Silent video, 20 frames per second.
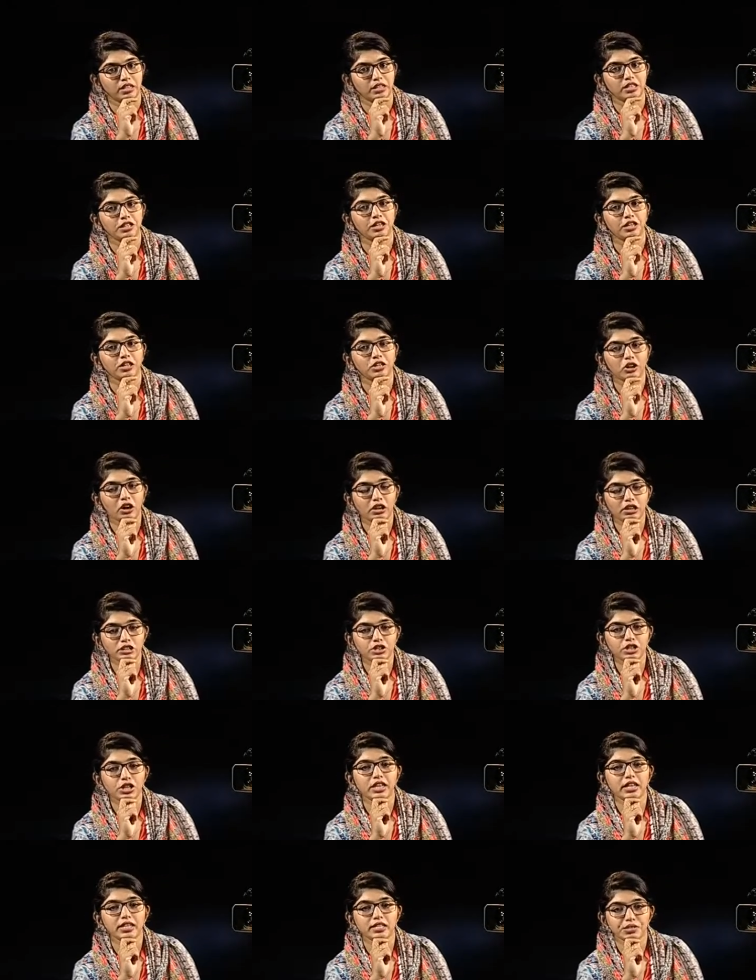
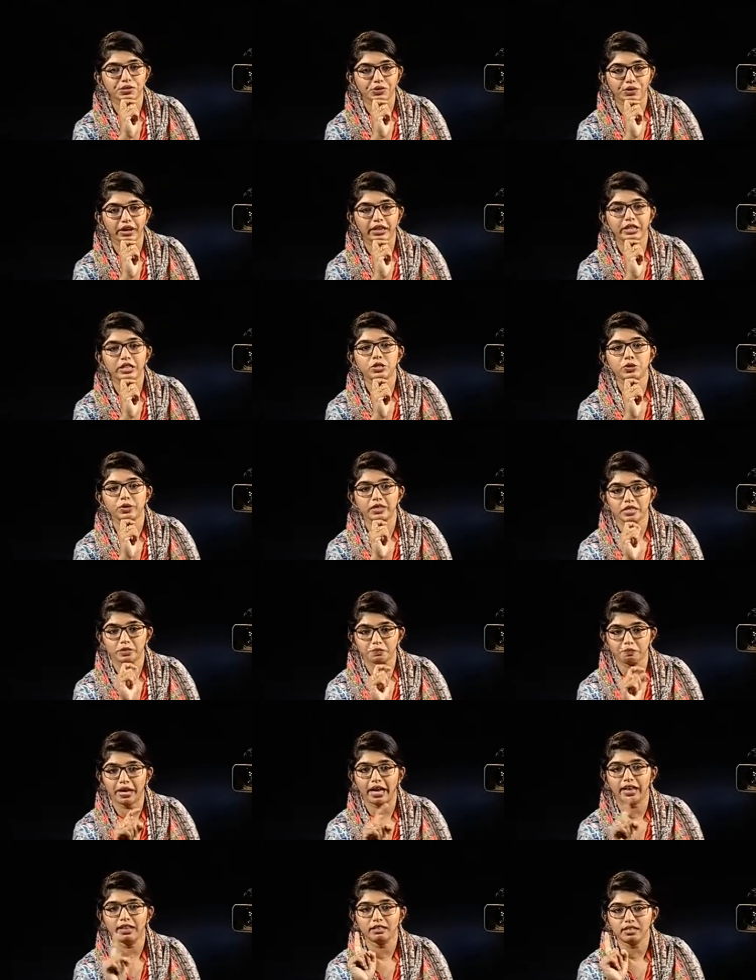Technology is trying to
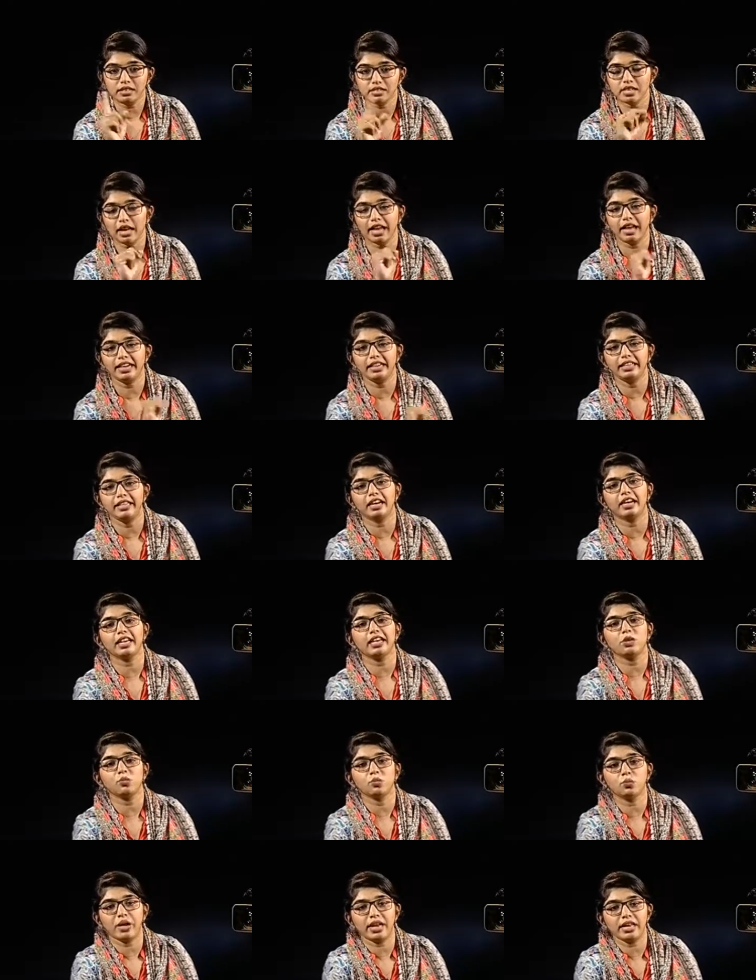expand this idea
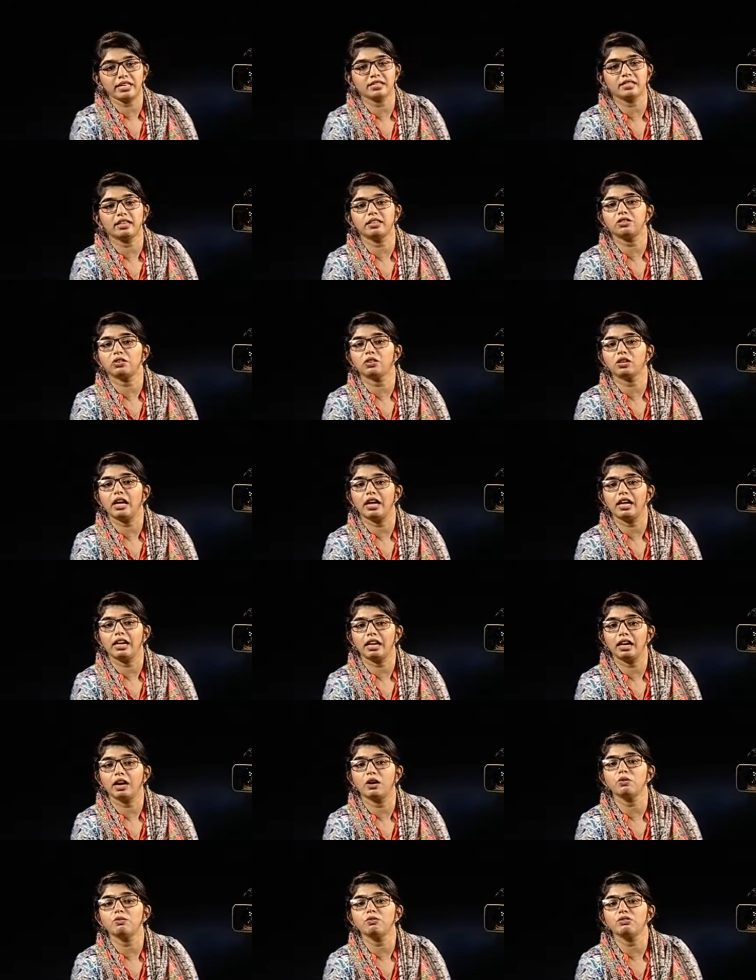in ways that
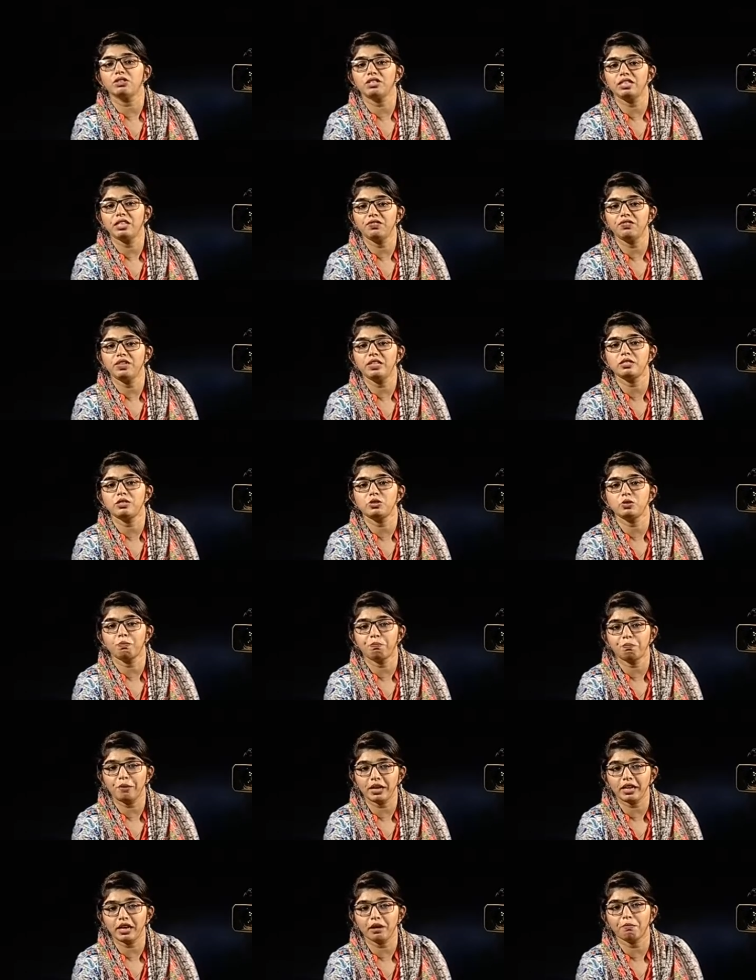allow TVs to
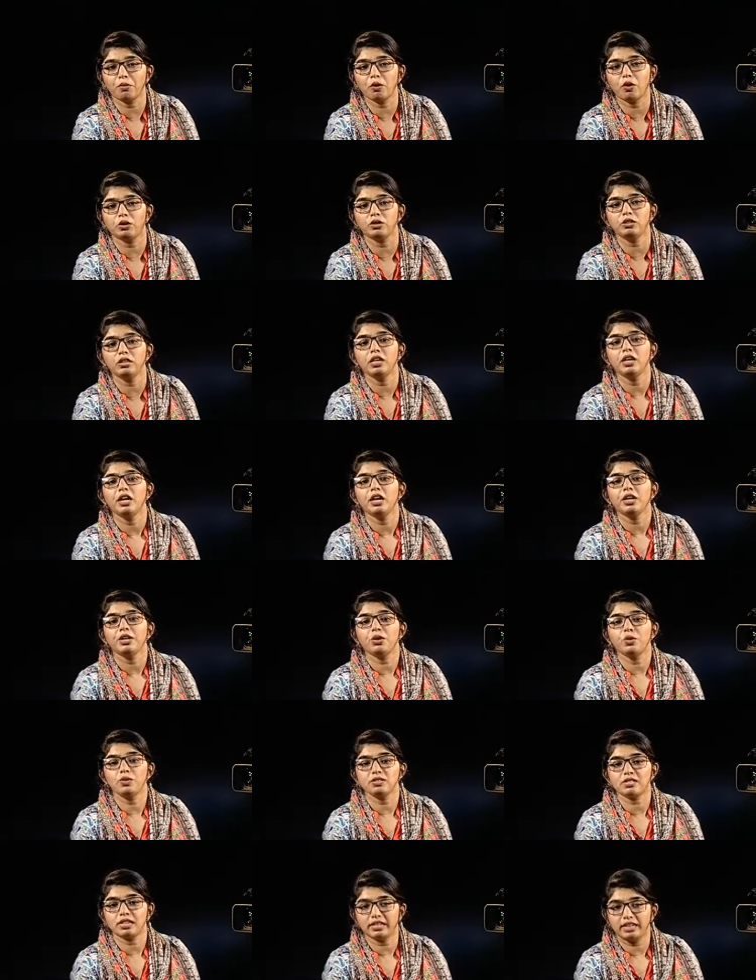pick up on
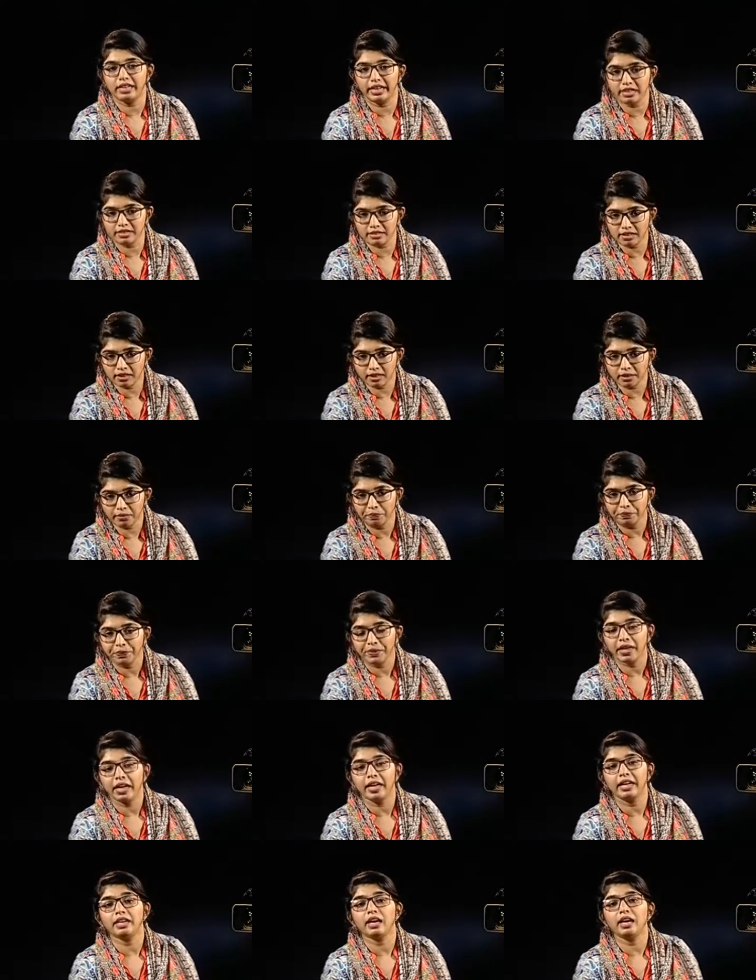user data
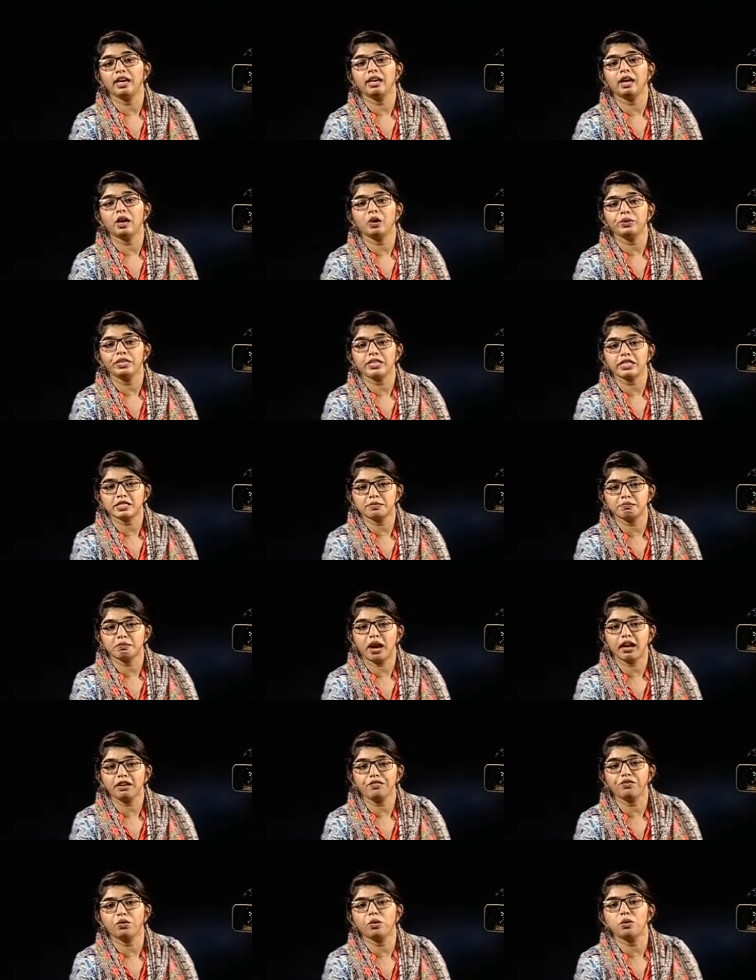and allowing
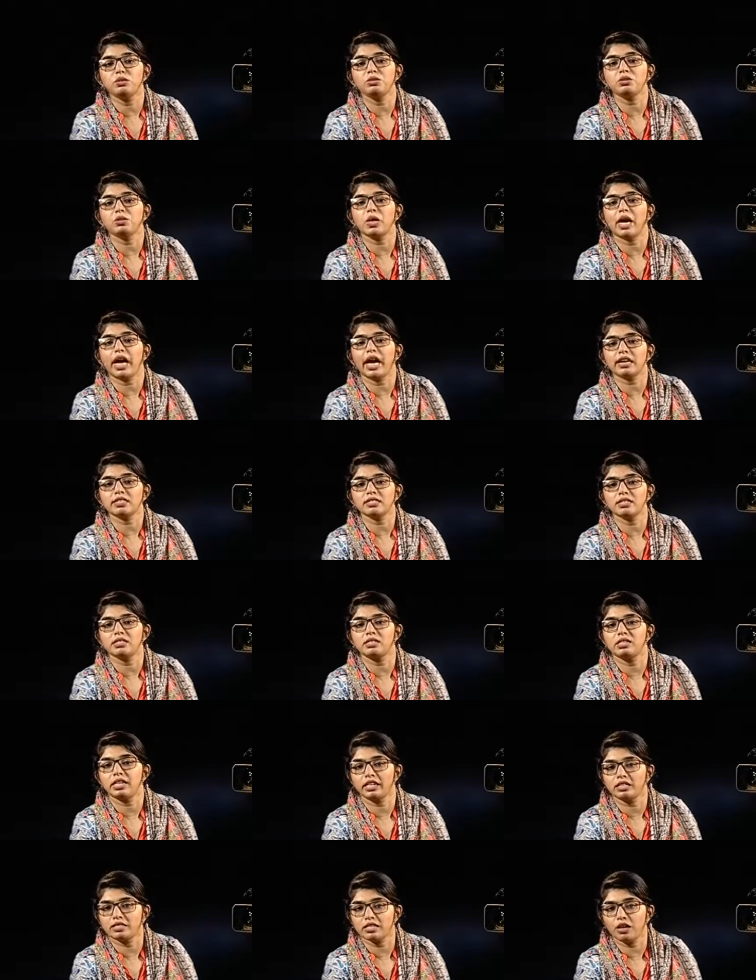smartphones to access
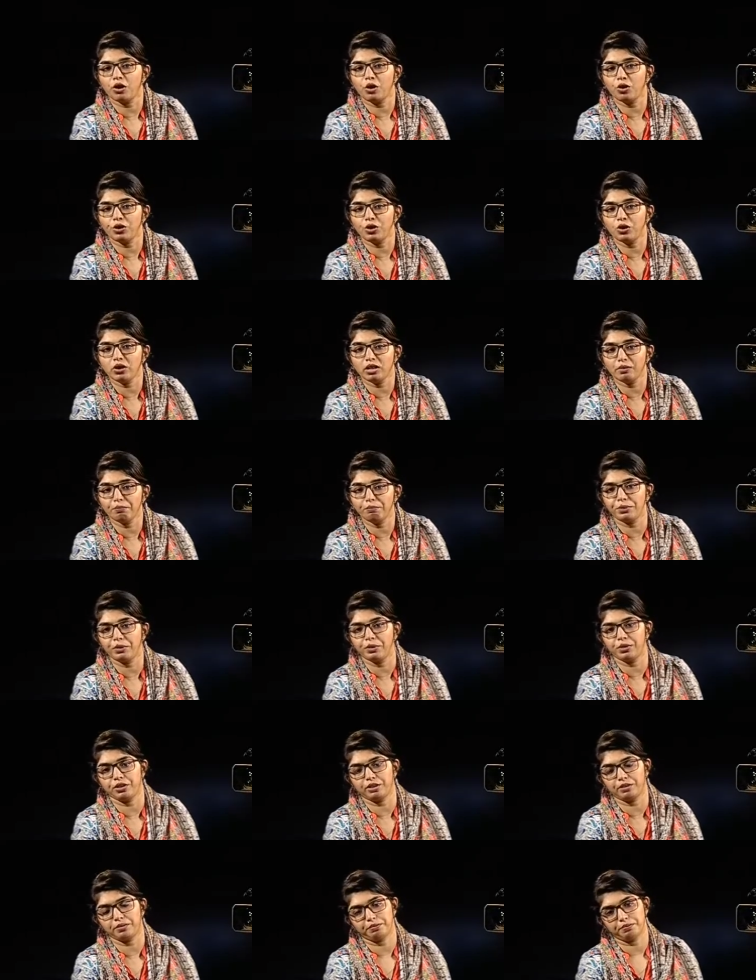data on your
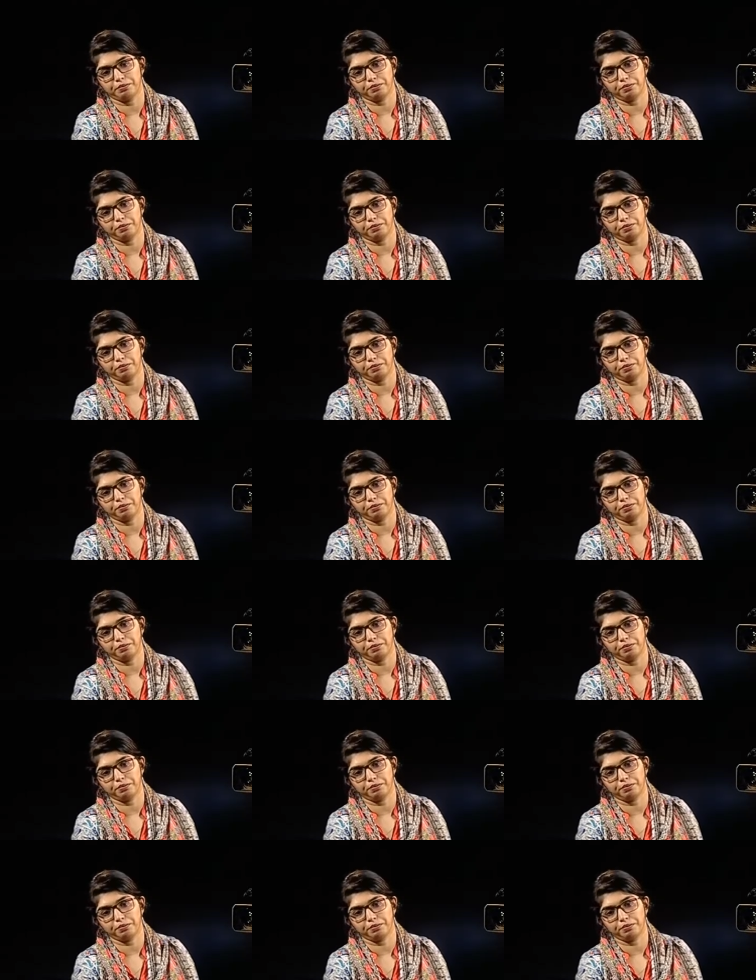computer.